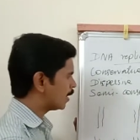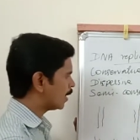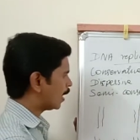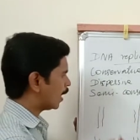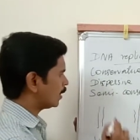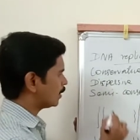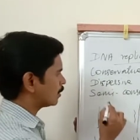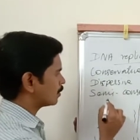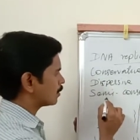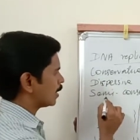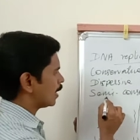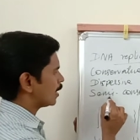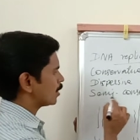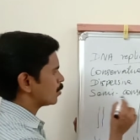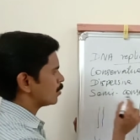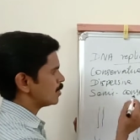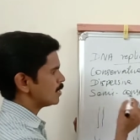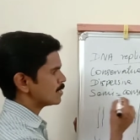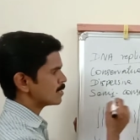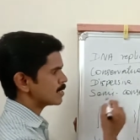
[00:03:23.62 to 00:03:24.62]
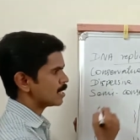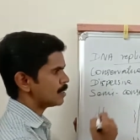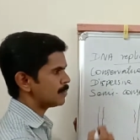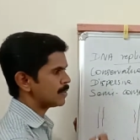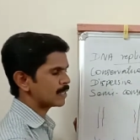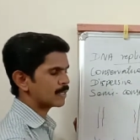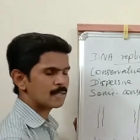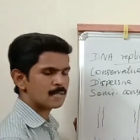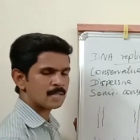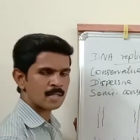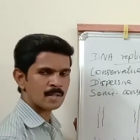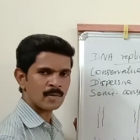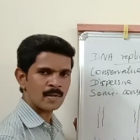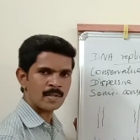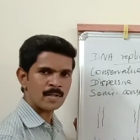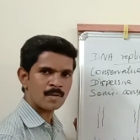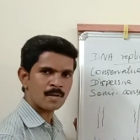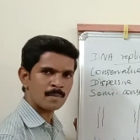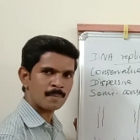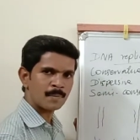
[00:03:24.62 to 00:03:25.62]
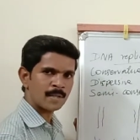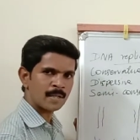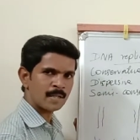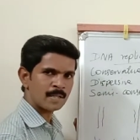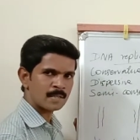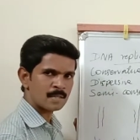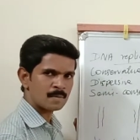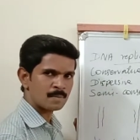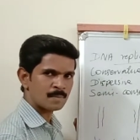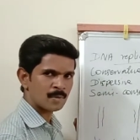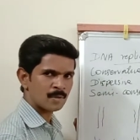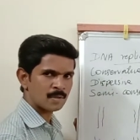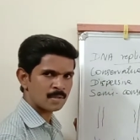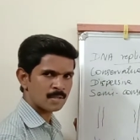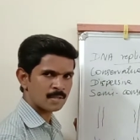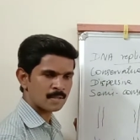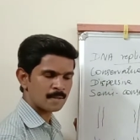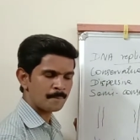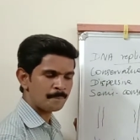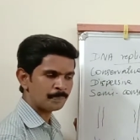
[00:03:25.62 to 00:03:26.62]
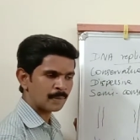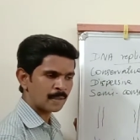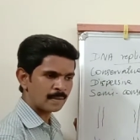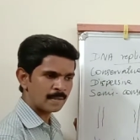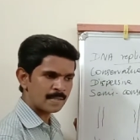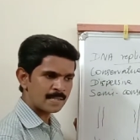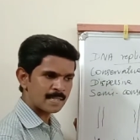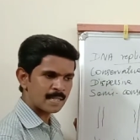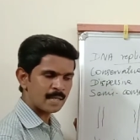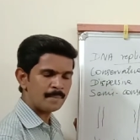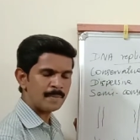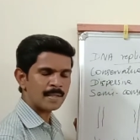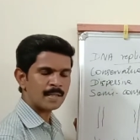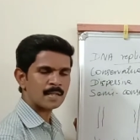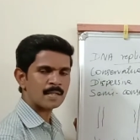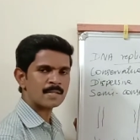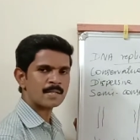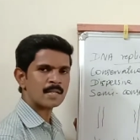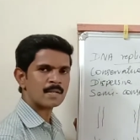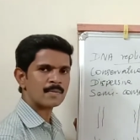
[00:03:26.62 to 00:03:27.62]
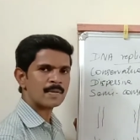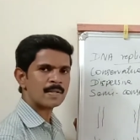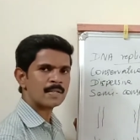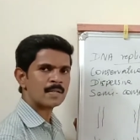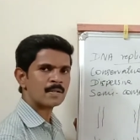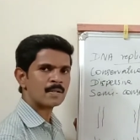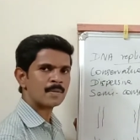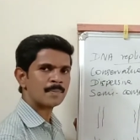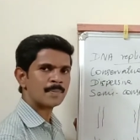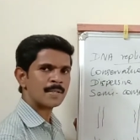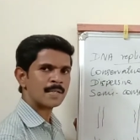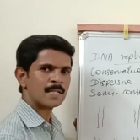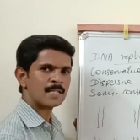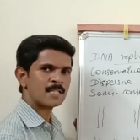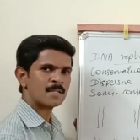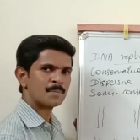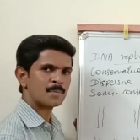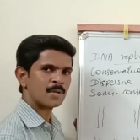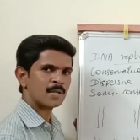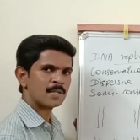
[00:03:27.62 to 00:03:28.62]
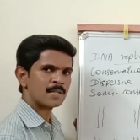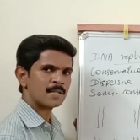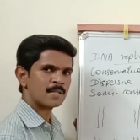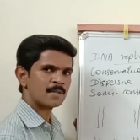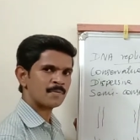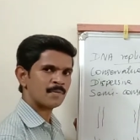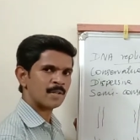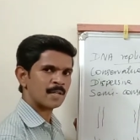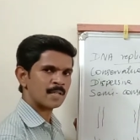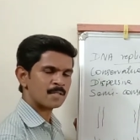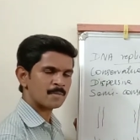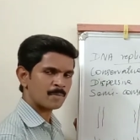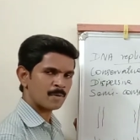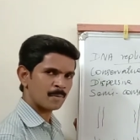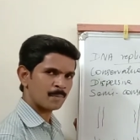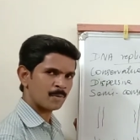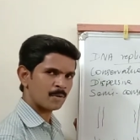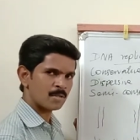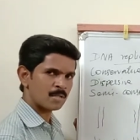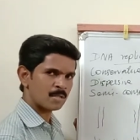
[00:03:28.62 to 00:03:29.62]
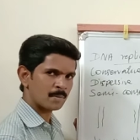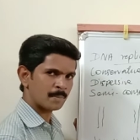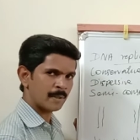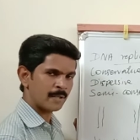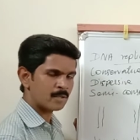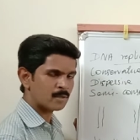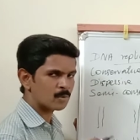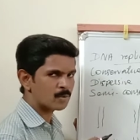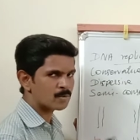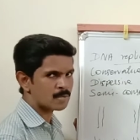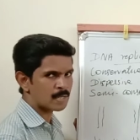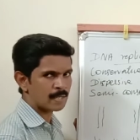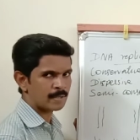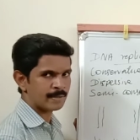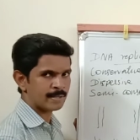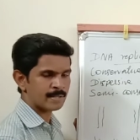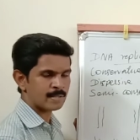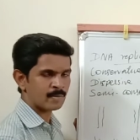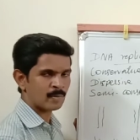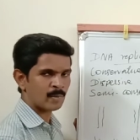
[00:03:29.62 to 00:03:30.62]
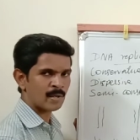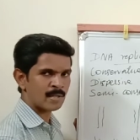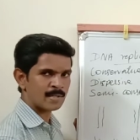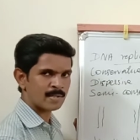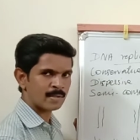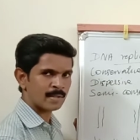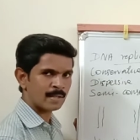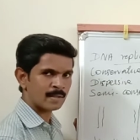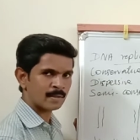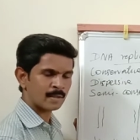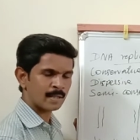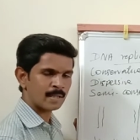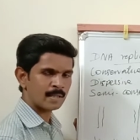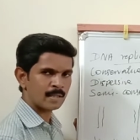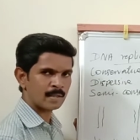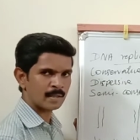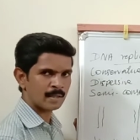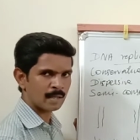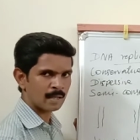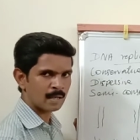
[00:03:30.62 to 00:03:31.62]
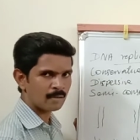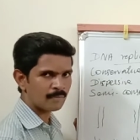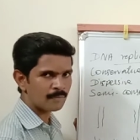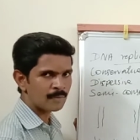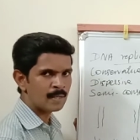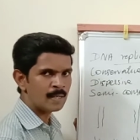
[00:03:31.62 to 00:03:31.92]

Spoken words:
And the third one is semi-conservative replication process. The semi-conservative replication process was proposed by two scientists, Watson and Crick, in the year of